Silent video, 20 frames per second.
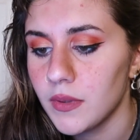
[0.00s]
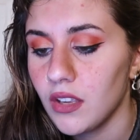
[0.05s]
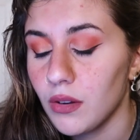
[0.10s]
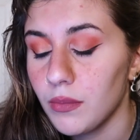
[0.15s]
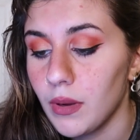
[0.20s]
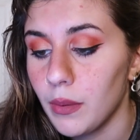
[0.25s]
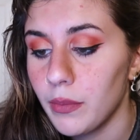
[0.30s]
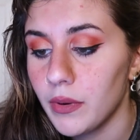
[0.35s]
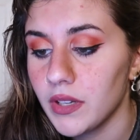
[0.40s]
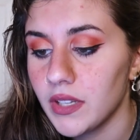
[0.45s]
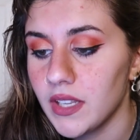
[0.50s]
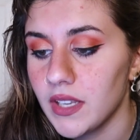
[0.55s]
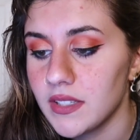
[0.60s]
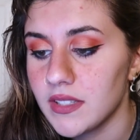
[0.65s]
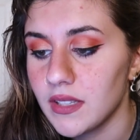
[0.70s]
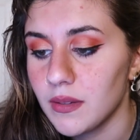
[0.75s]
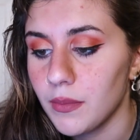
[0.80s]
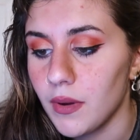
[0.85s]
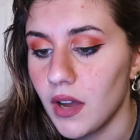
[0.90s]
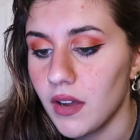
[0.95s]
He remembered
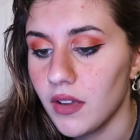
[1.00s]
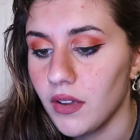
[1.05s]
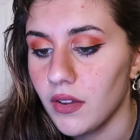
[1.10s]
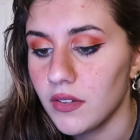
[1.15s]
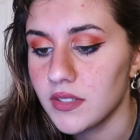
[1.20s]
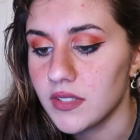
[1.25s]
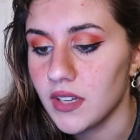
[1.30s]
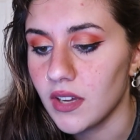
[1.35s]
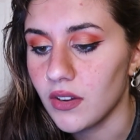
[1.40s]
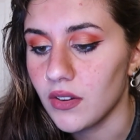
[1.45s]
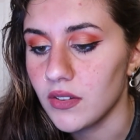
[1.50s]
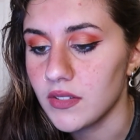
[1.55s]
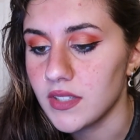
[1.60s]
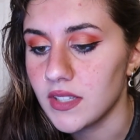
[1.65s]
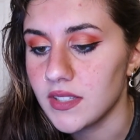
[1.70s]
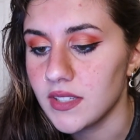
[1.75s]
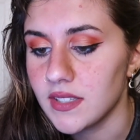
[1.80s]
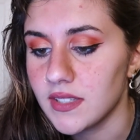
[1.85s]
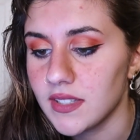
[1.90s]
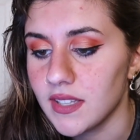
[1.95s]
kissing Bakugo's knuckles
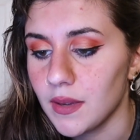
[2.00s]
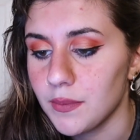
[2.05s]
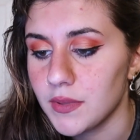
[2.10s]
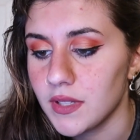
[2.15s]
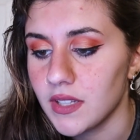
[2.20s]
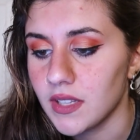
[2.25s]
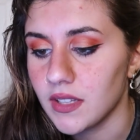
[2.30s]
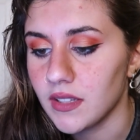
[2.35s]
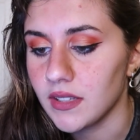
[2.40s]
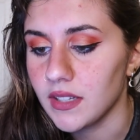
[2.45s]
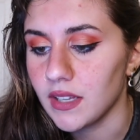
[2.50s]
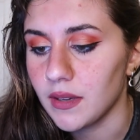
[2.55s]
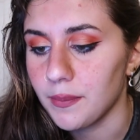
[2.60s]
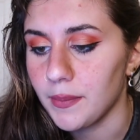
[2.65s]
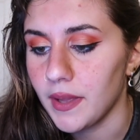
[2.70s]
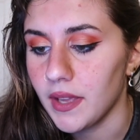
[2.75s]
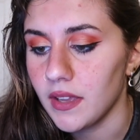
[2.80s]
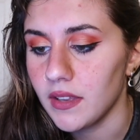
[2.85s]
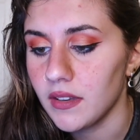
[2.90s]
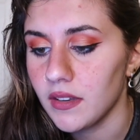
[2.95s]
as he slept in the clinic
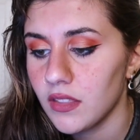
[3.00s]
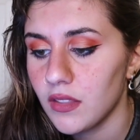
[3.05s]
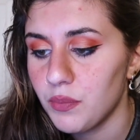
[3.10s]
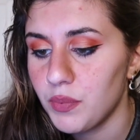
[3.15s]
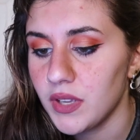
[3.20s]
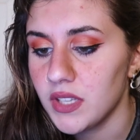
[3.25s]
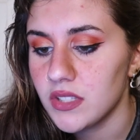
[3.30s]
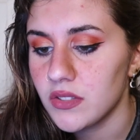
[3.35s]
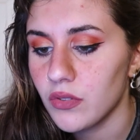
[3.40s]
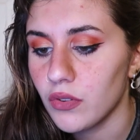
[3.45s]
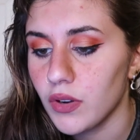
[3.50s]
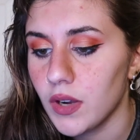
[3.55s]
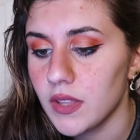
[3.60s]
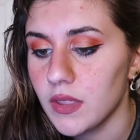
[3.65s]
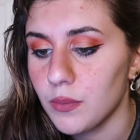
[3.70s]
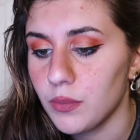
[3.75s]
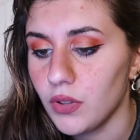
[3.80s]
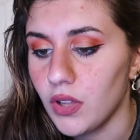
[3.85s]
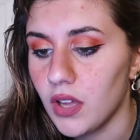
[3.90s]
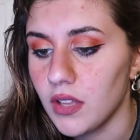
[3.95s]
bed, the peaceful way
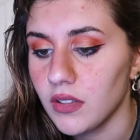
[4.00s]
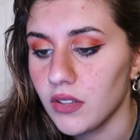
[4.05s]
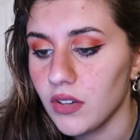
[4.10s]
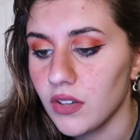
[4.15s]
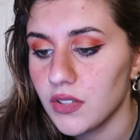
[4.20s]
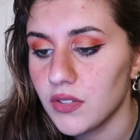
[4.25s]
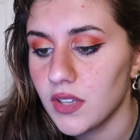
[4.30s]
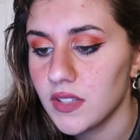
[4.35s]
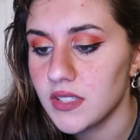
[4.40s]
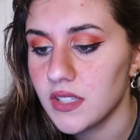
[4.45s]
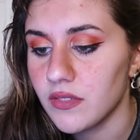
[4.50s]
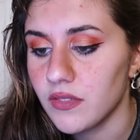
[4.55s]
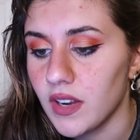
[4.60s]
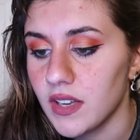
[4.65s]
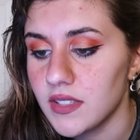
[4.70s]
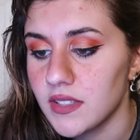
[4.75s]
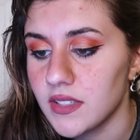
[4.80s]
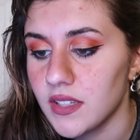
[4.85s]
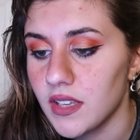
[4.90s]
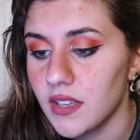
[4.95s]
the blonde looked as he
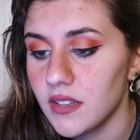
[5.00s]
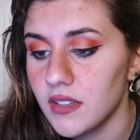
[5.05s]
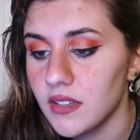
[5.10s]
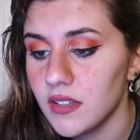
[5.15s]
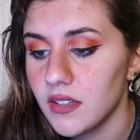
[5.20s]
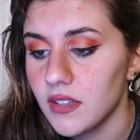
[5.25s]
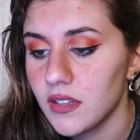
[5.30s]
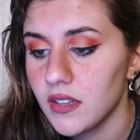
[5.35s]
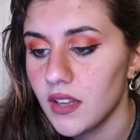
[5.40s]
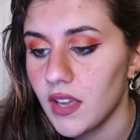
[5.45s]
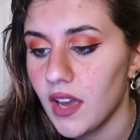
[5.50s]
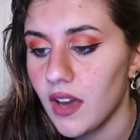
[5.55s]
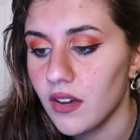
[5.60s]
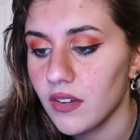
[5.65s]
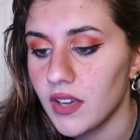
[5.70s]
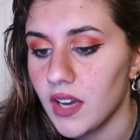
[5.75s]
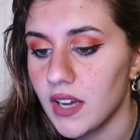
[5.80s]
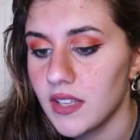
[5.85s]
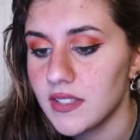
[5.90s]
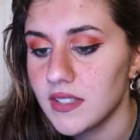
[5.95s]
rested, how
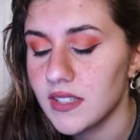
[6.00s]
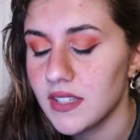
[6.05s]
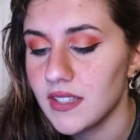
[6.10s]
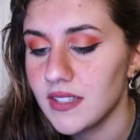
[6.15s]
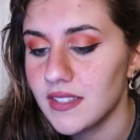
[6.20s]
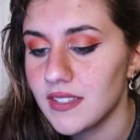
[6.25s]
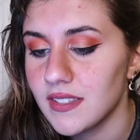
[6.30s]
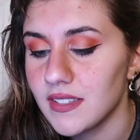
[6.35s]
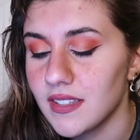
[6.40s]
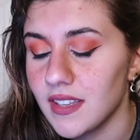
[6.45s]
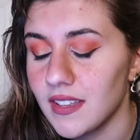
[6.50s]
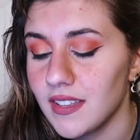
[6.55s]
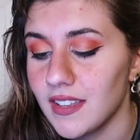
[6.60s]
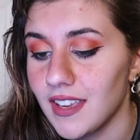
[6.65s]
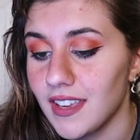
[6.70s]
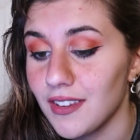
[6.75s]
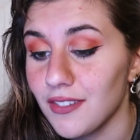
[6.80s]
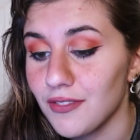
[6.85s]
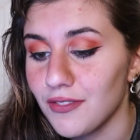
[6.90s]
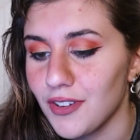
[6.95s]
Katsuki's
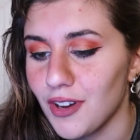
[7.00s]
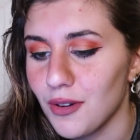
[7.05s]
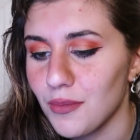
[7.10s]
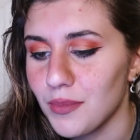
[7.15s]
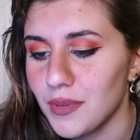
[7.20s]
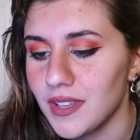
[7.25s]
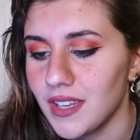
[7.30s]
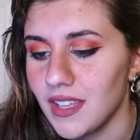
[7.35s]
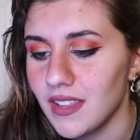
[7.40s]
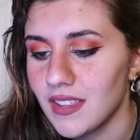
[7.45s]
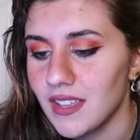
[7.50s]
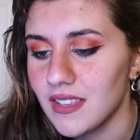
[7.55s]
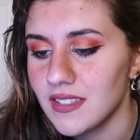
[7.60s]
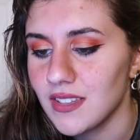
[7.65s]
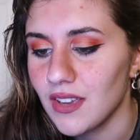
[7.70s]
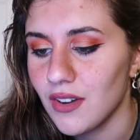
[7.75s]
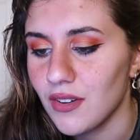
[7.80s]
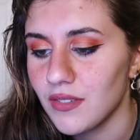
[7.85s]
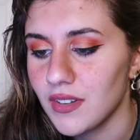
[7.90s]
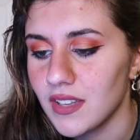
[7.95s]
skin felt beneath his
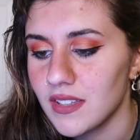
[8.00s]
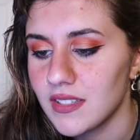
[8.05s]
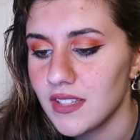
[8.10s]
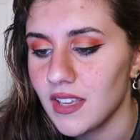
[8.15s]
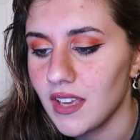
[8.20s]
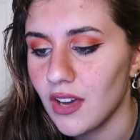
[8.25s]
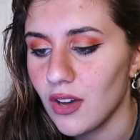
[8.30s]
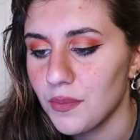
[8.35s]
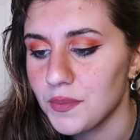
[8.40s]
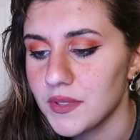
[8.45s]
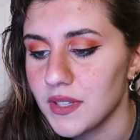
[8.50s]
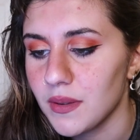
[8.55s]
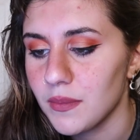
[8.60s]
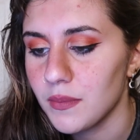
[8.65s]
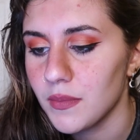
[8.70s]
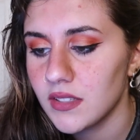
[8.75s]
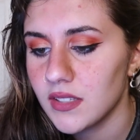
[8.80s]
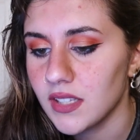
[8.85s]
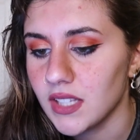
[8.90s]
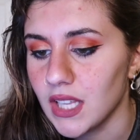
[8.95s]
own as he helped
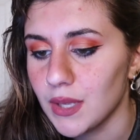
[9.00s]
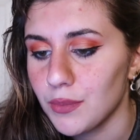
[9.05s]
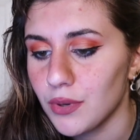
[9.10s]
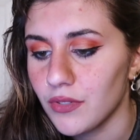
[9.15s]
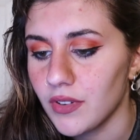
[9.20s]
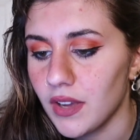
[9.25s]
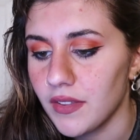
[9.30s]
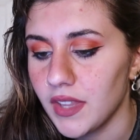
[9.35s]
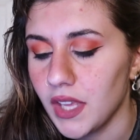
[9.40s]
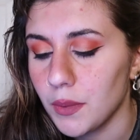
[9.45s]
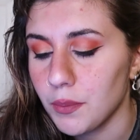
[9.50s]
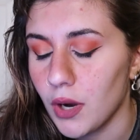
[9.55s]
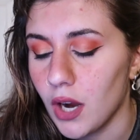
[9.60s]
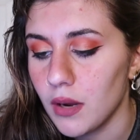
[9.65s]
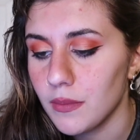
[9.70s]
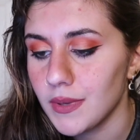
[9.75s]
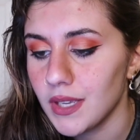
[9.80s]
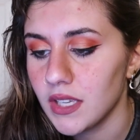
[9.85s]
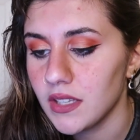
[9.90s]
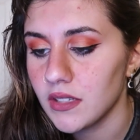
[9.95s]
him to limp around the
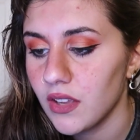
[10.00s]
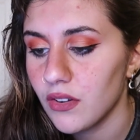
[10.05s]
apartment.